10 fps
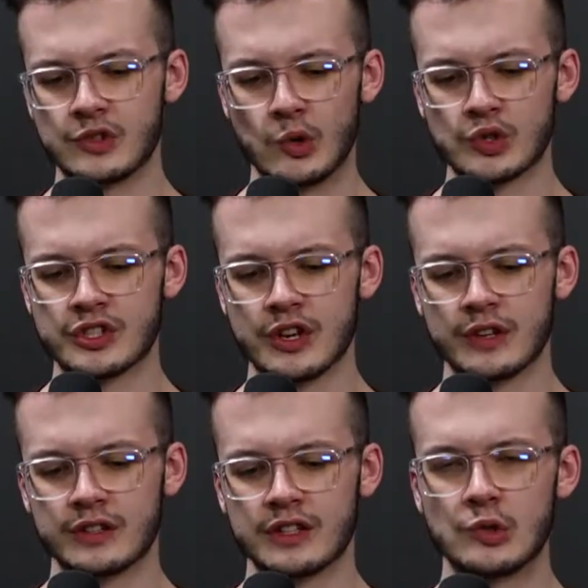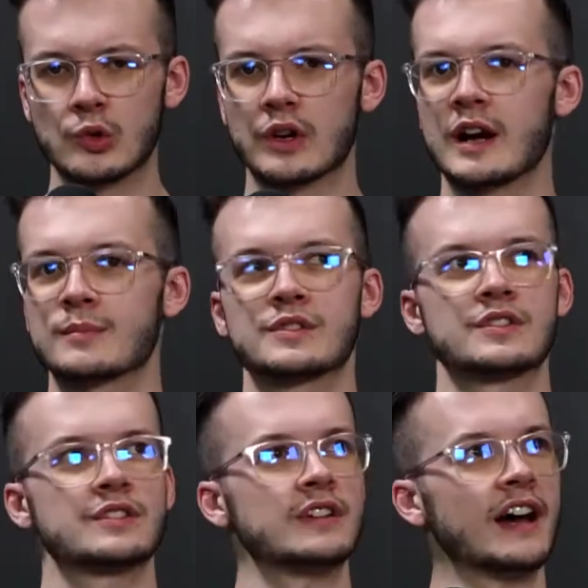also this all
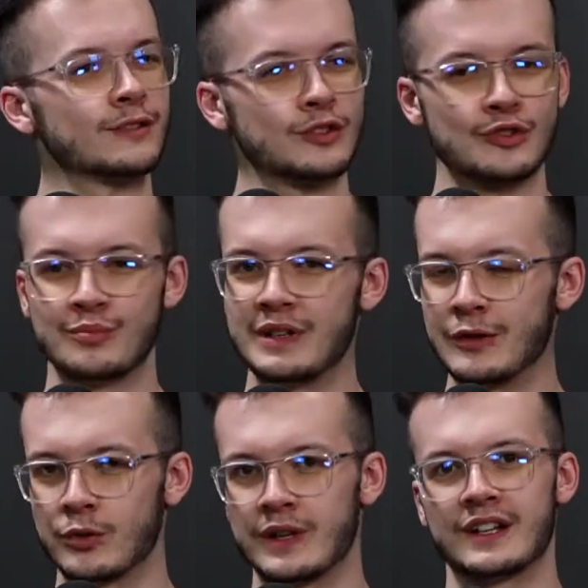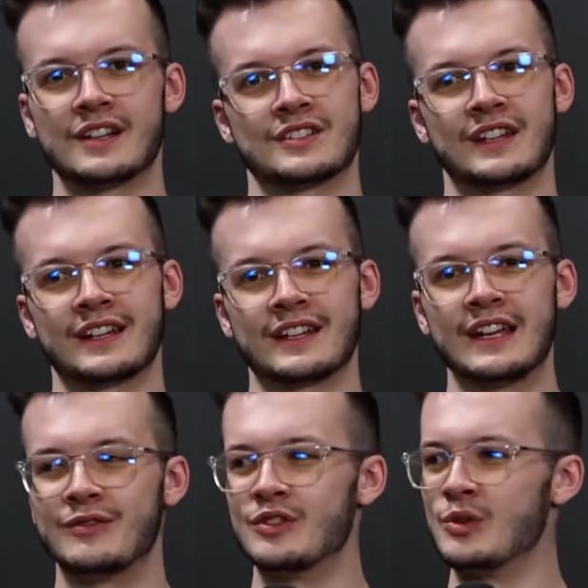comes down to being realistic.
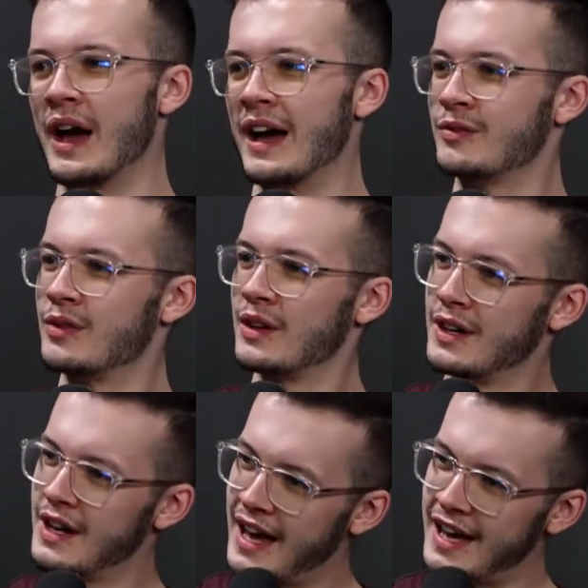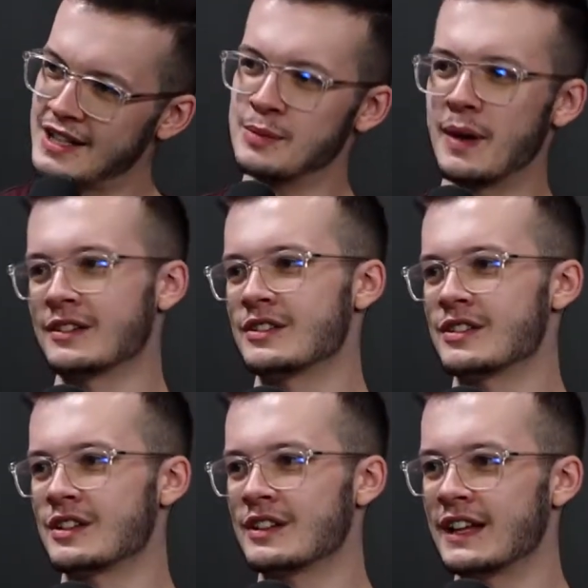If you have X amount
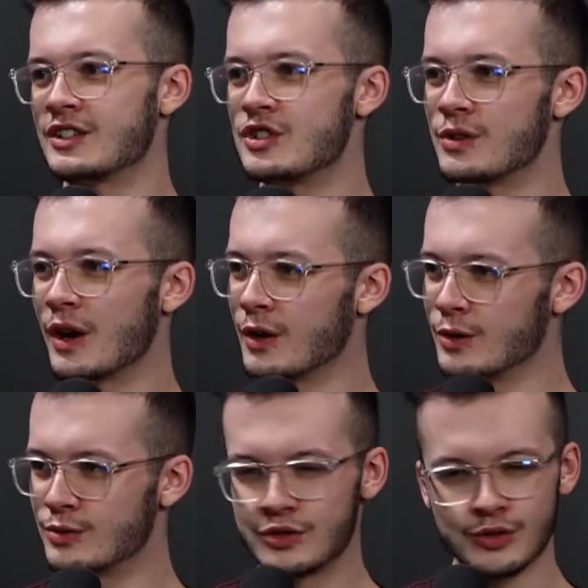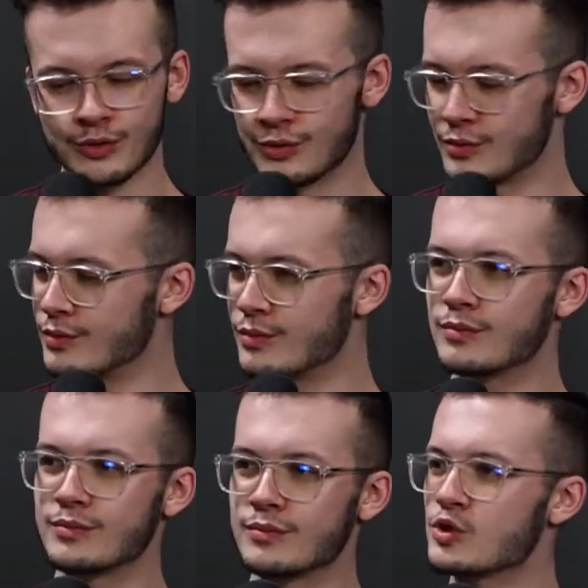that you owe to
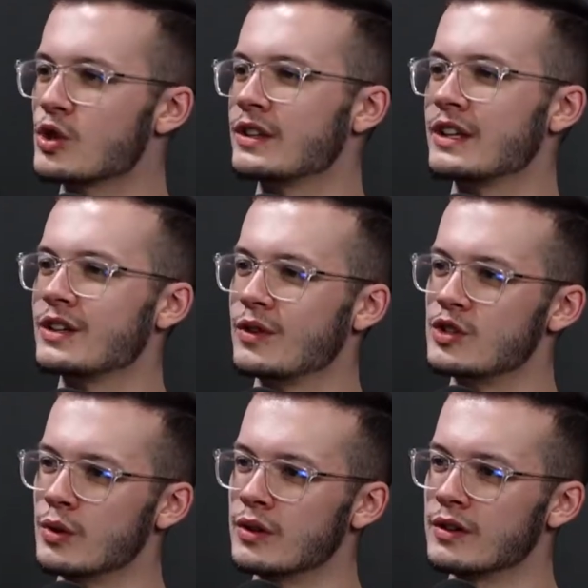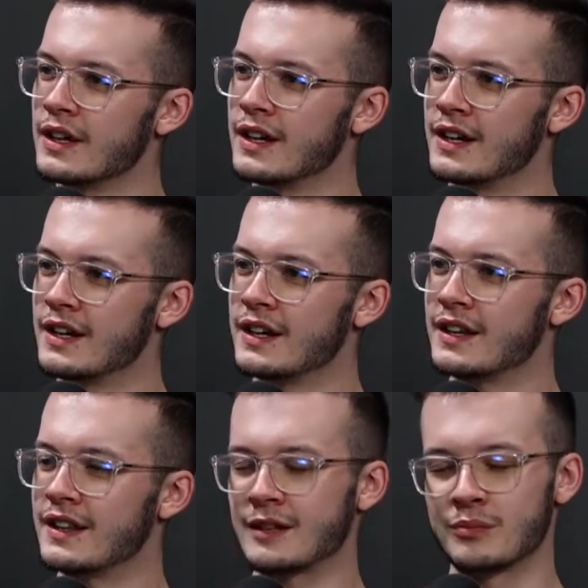certain individual,
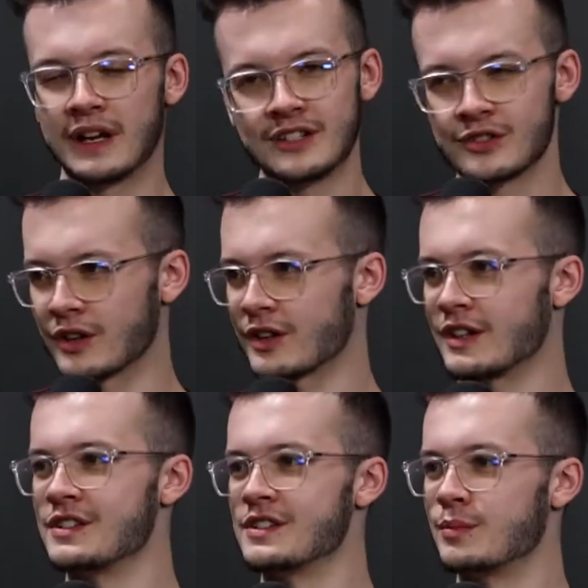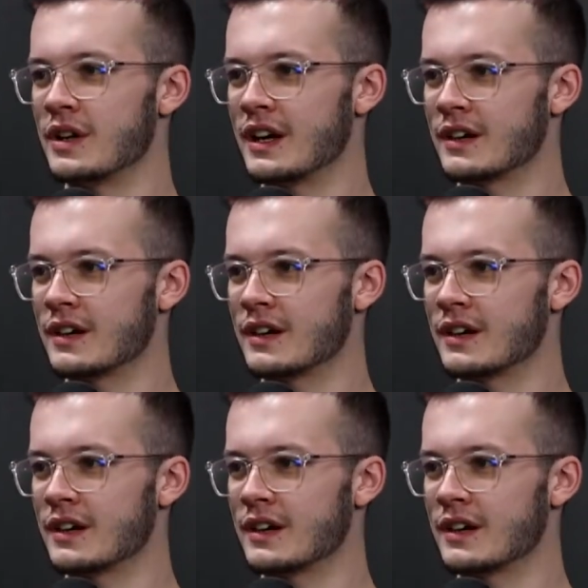that money is not going to disappear.